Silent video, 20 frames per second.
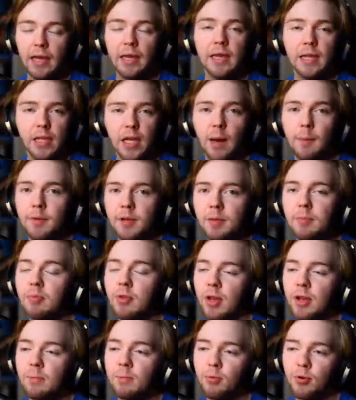come into
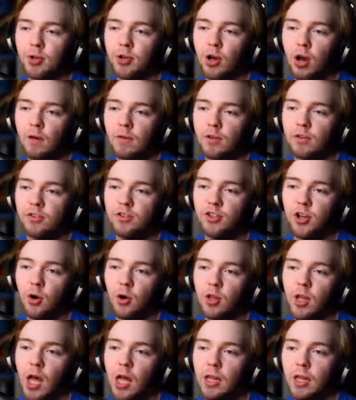play pretty often. So a
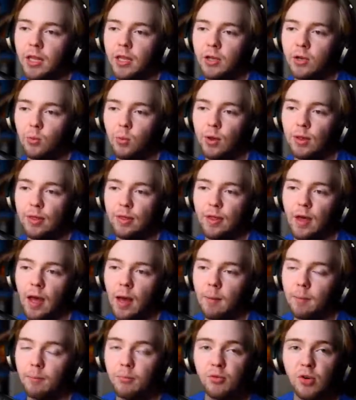lot like with
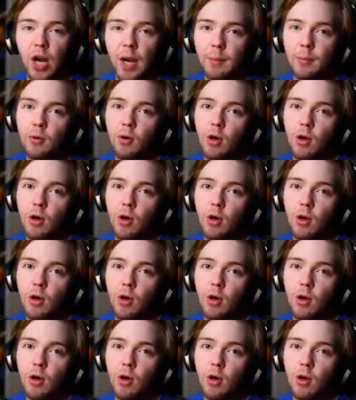Primal on